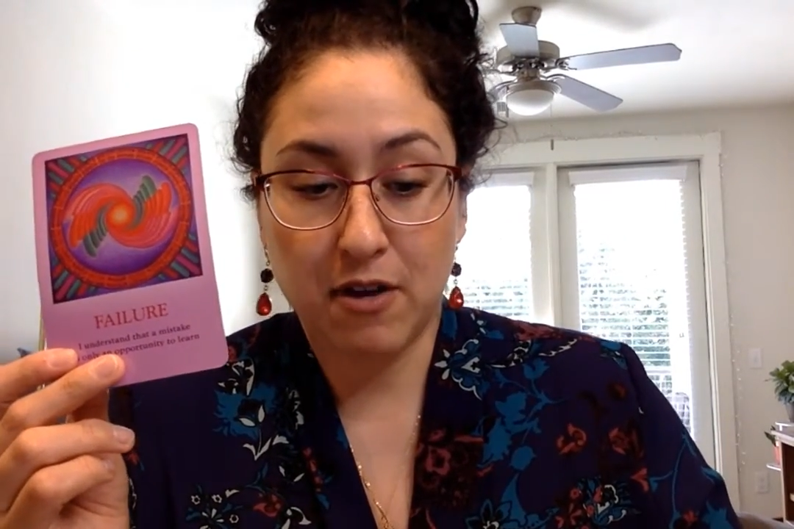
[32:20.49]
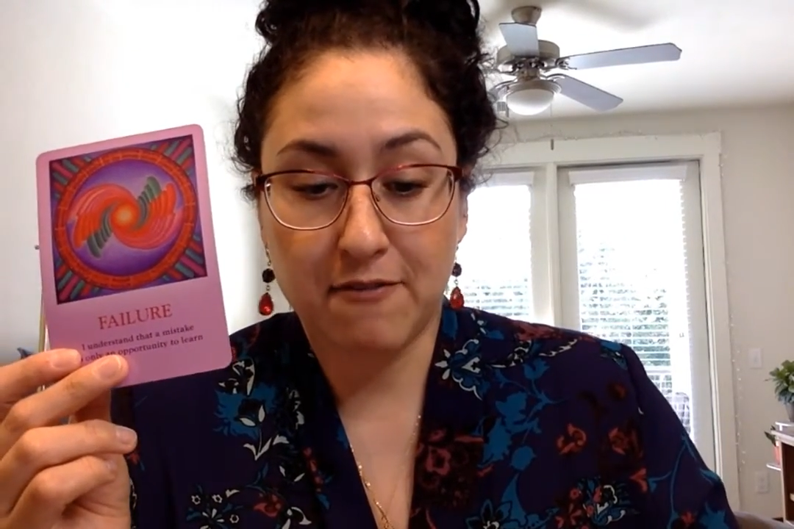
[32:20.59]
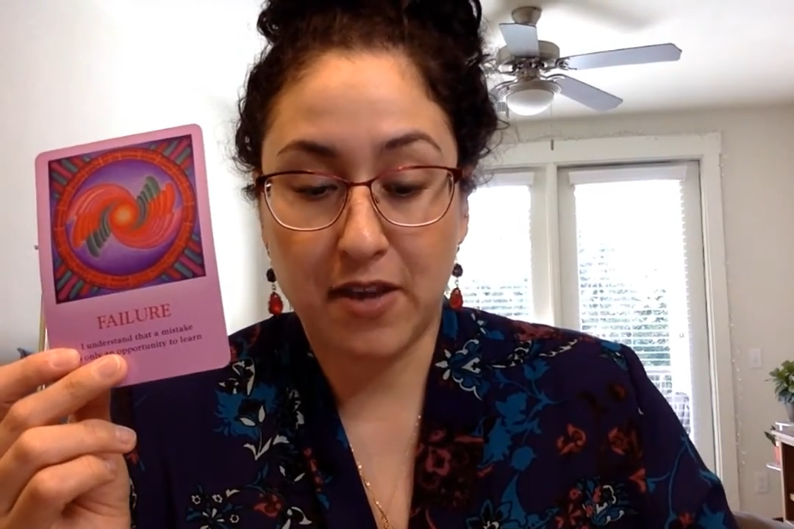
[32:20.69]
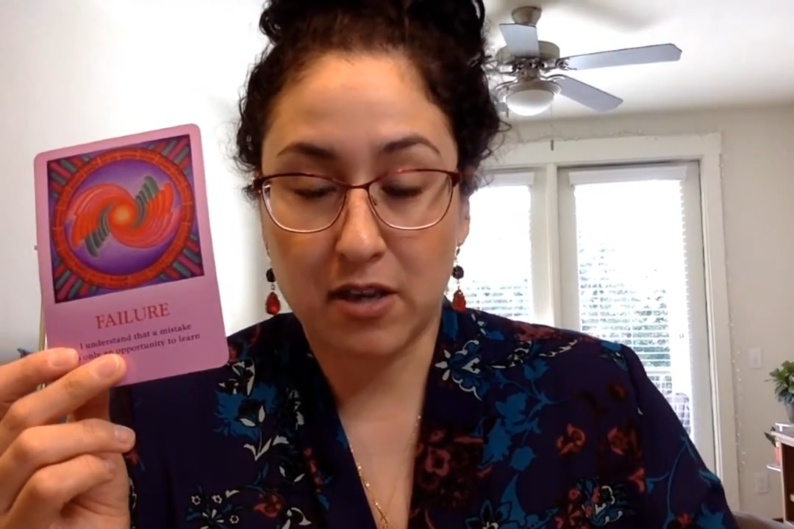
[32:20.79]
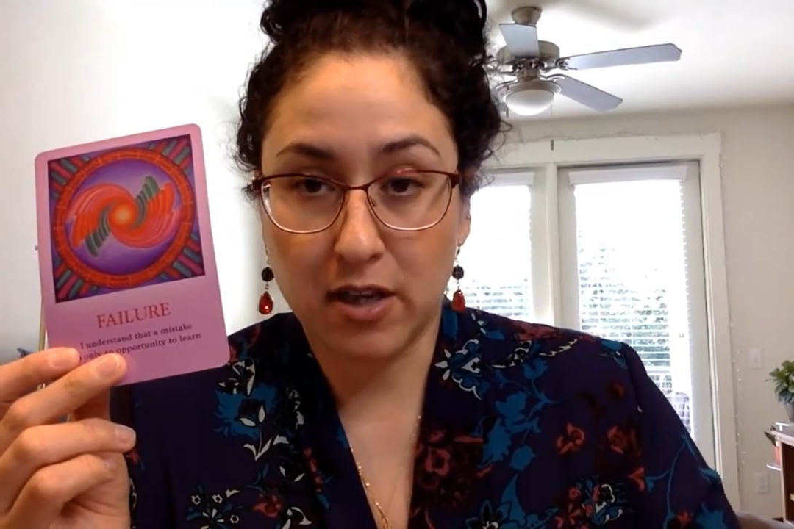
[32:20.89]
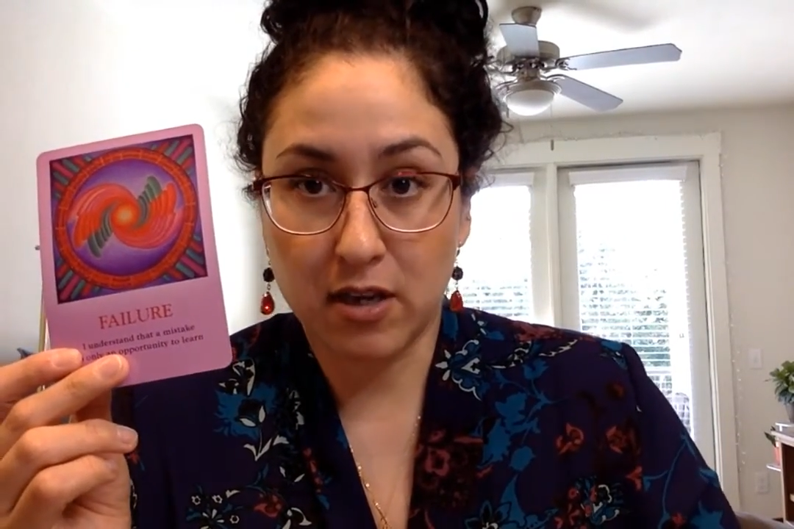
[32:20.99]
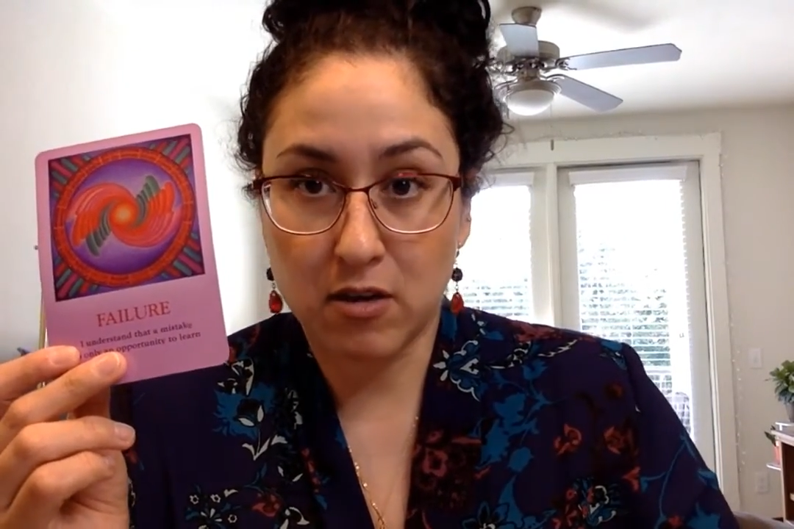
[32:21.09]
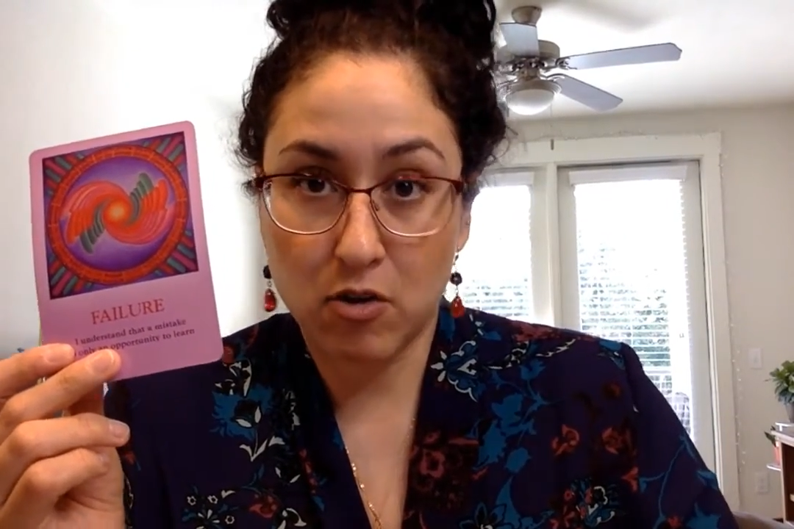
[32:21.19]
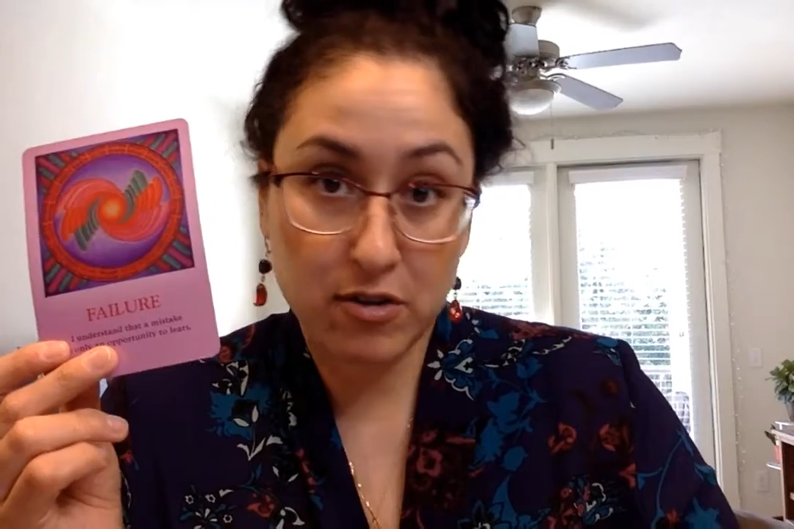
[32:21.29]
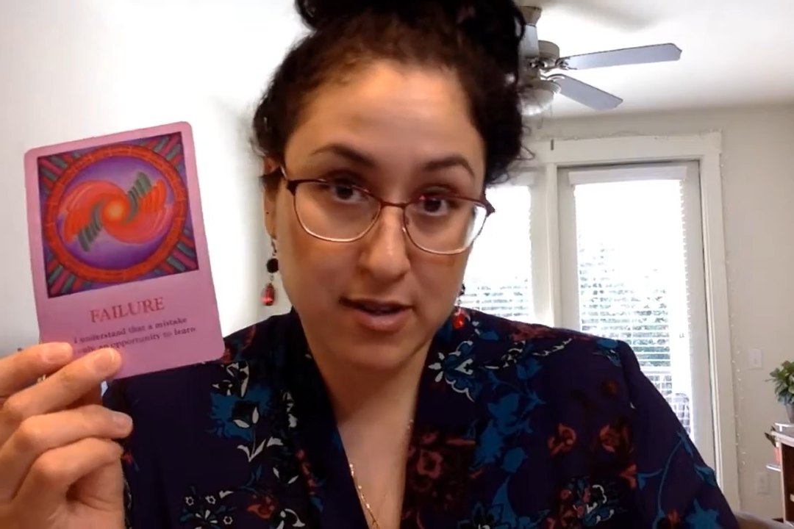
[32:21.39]
of failing
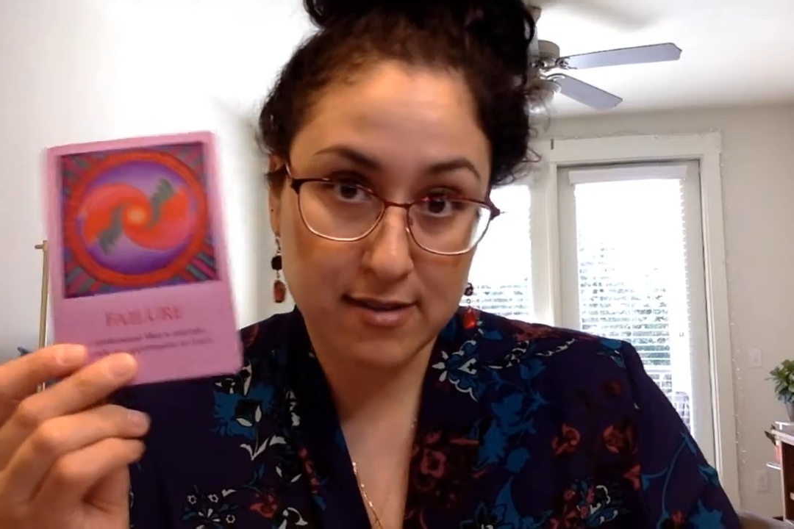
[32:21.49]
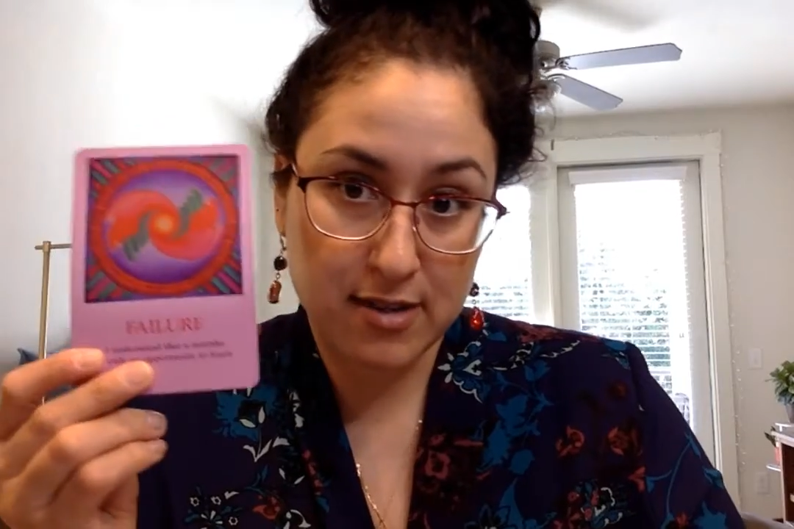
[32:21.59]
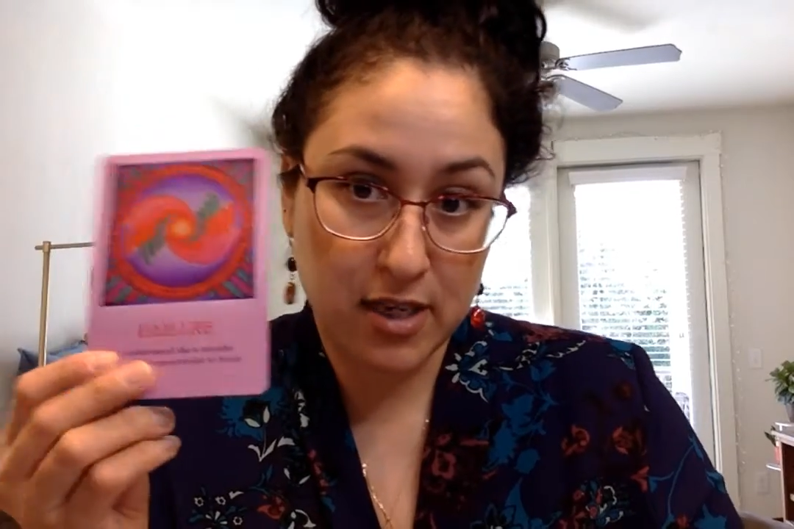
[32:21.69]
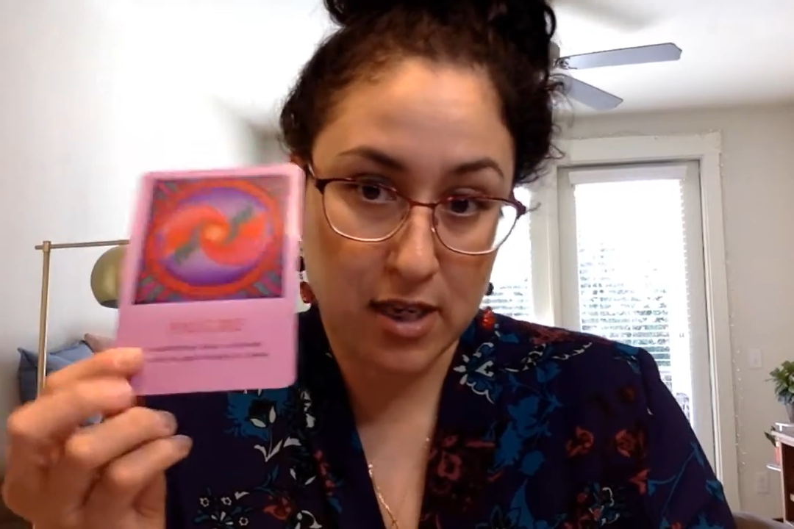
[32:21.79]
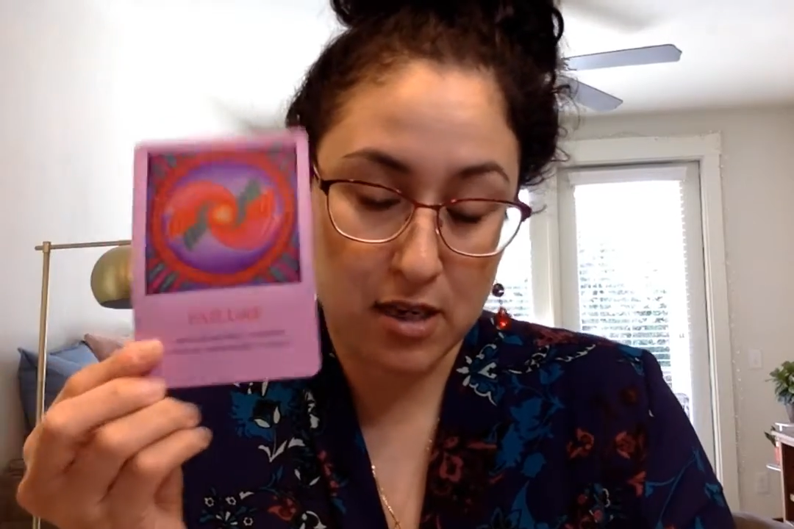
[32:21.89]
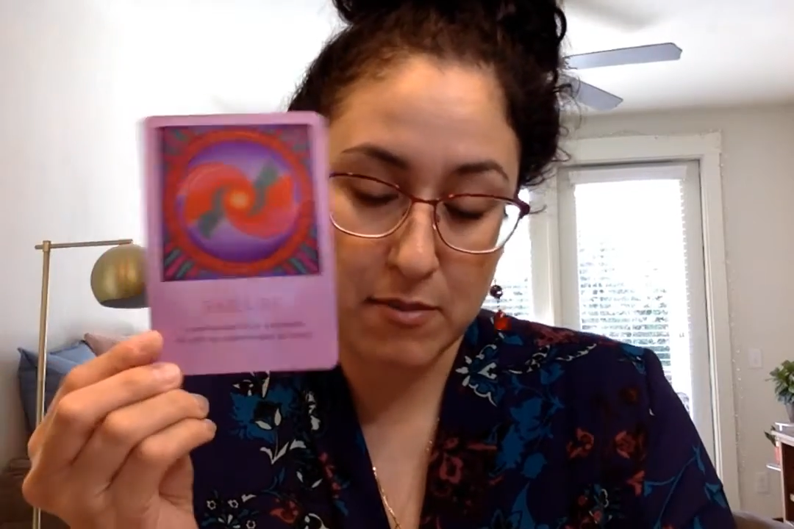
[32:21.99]
or succeeding.